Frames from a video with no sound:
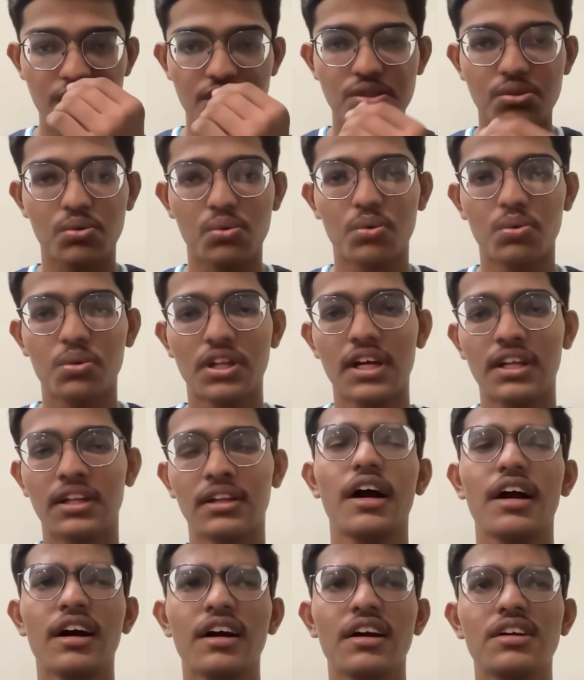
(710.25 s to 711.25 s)
So then
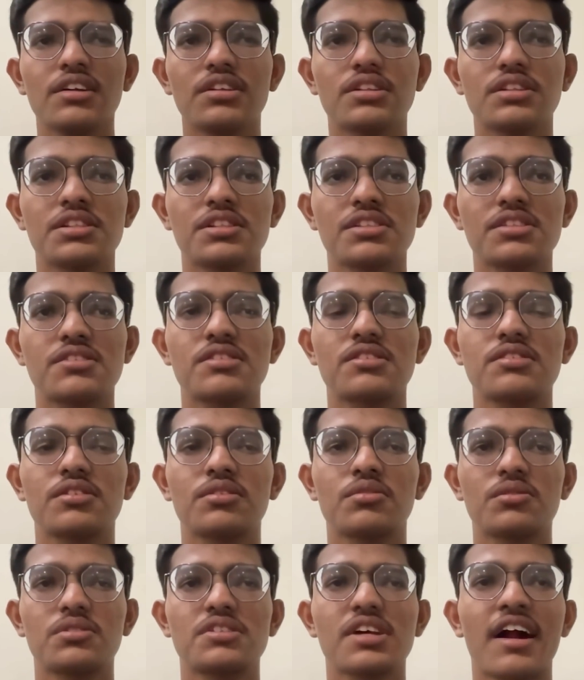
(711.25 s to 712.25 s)
I just, you
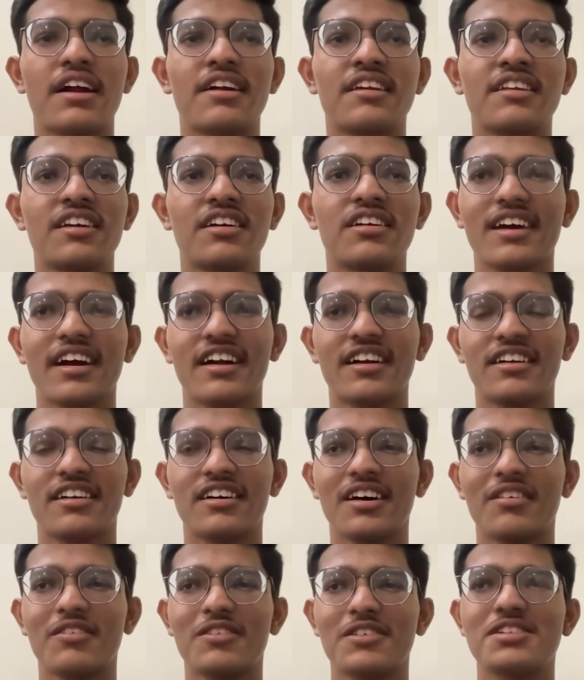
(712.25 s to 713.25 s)
know, sat there and
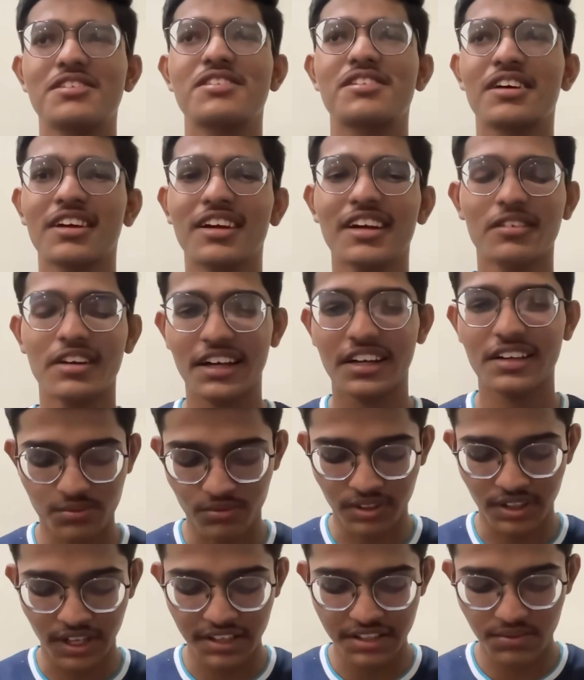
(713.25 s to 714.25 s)
I was just thinking like,
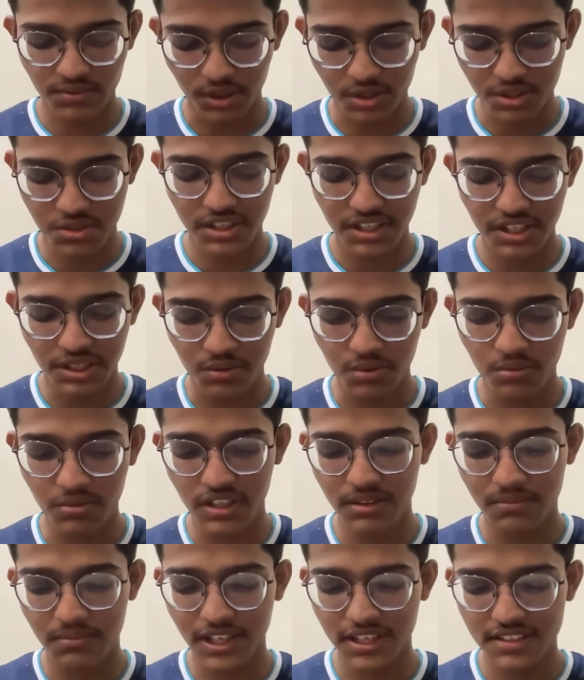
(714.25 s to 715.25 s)
next what should I do
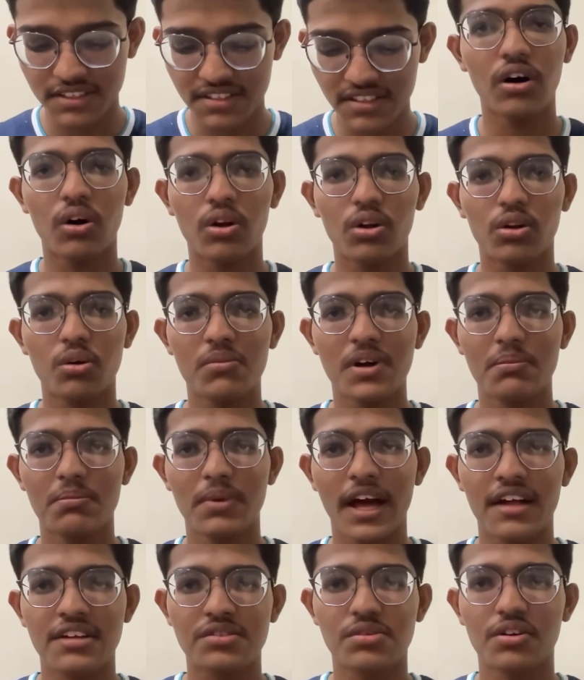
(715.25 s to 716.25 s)
with, because although my
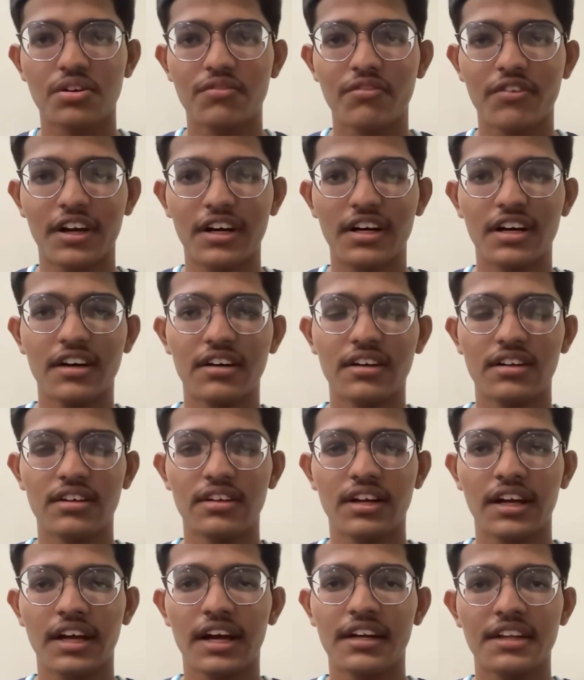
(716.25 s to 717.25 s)
plans got
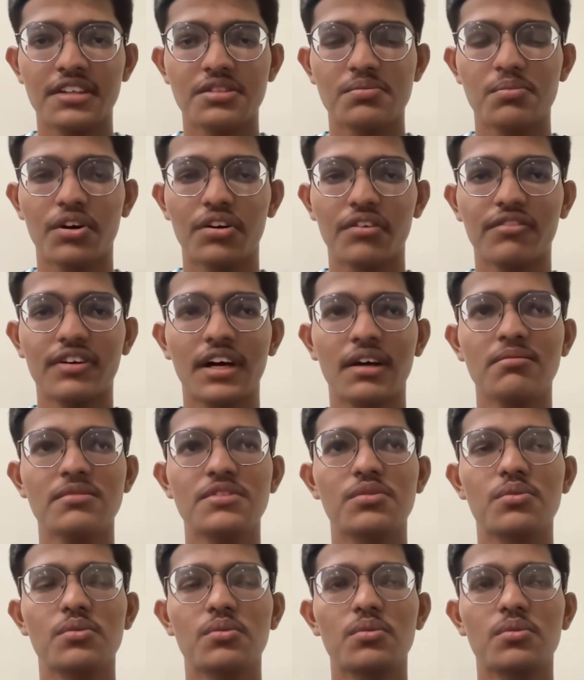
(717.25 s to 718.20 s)
failed like at this point of time. So